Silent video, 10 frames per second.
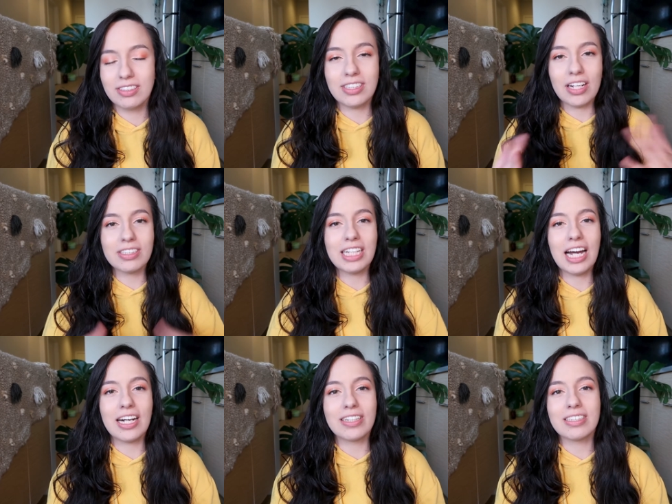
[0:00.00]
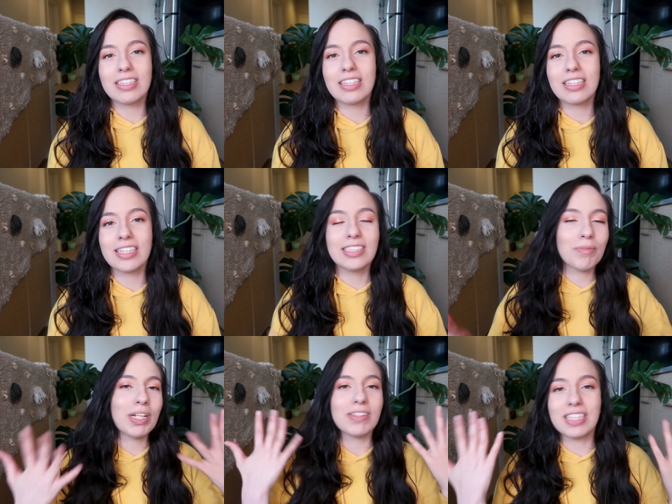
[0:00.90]
settle down, let
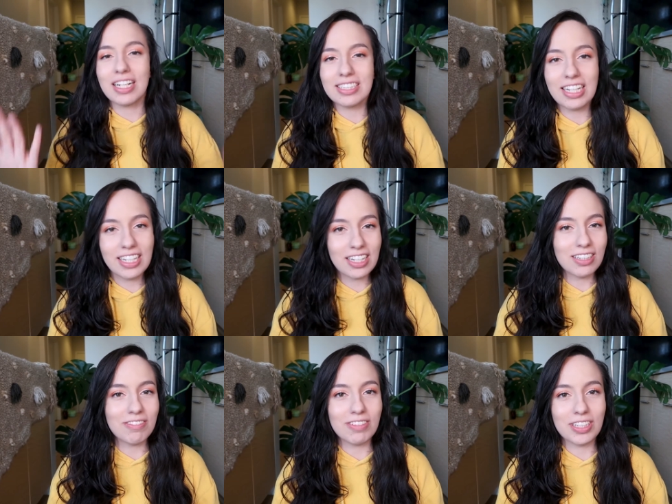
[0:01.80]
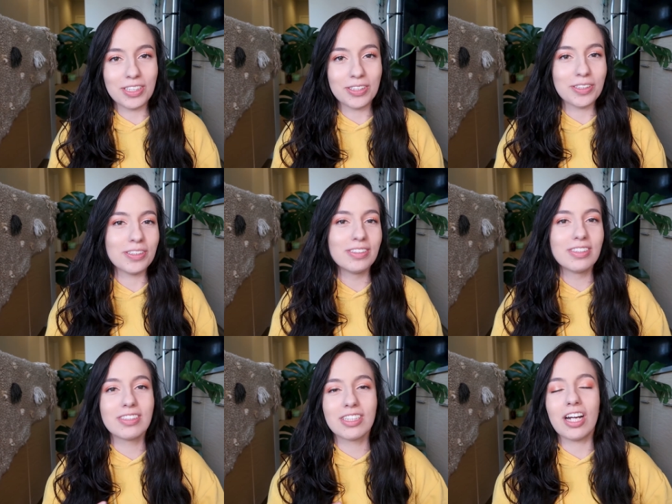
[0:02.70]
someone else kind of take care of you,
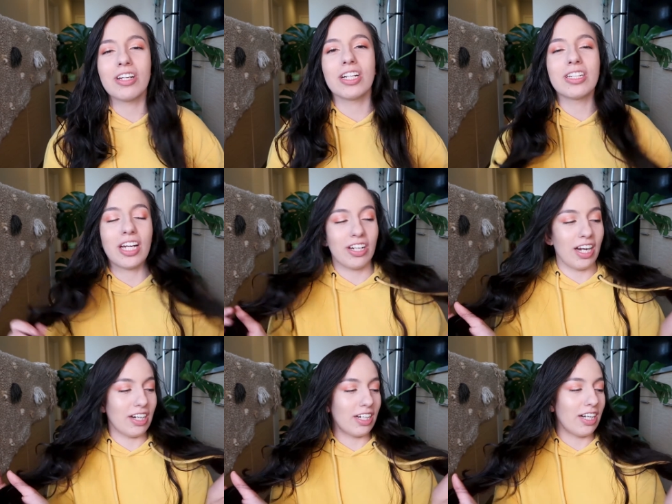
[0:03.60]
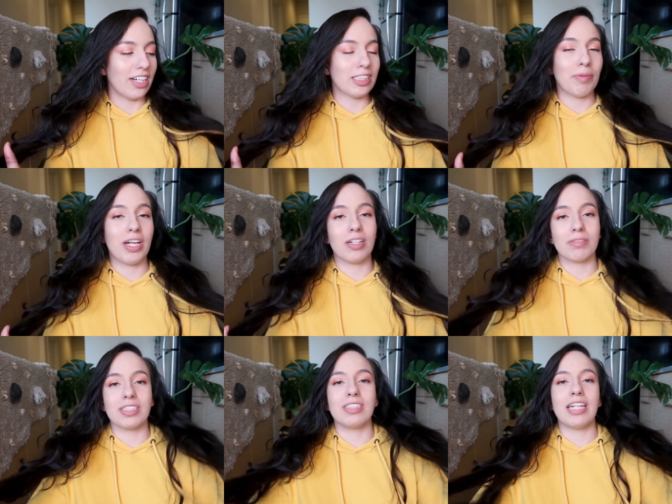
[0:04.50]
get your hair cut, because my hair
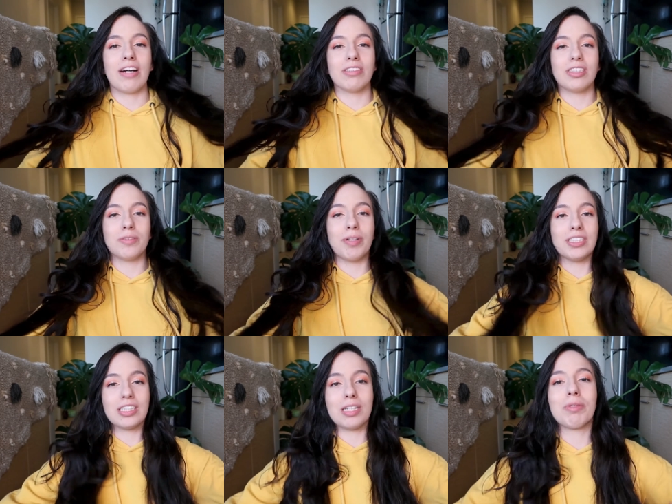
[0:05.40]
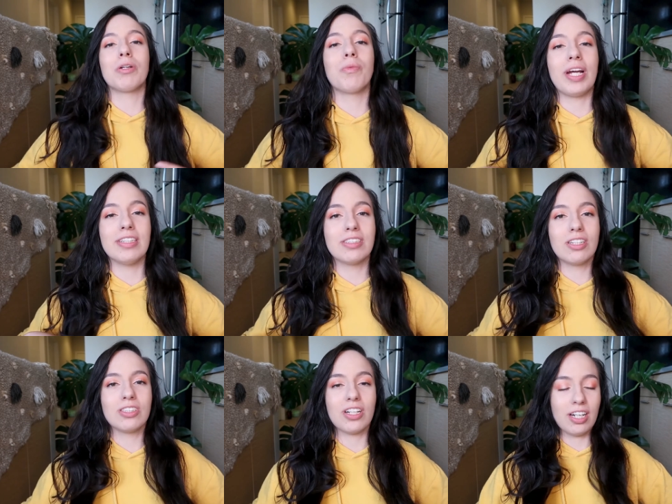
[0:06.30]
was down to basically my waist,
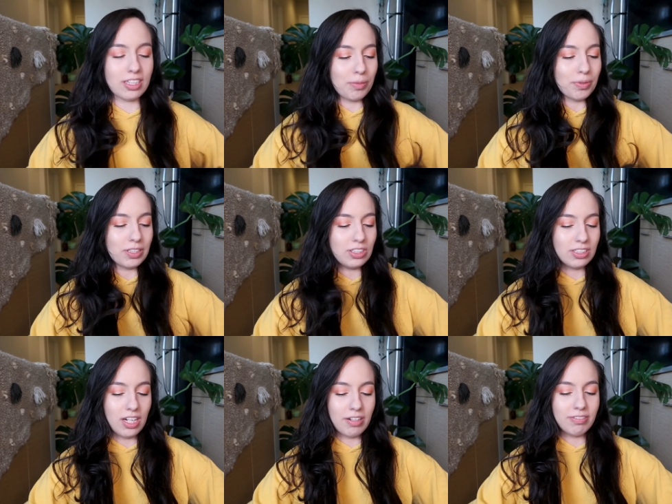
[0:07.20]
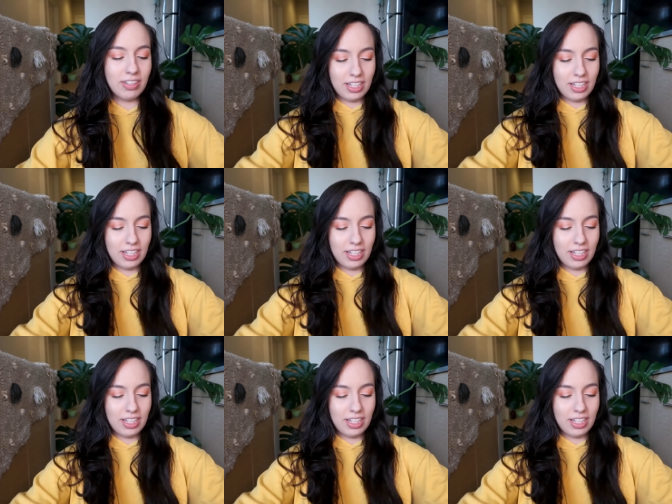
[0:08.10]
so I got a couple inches off,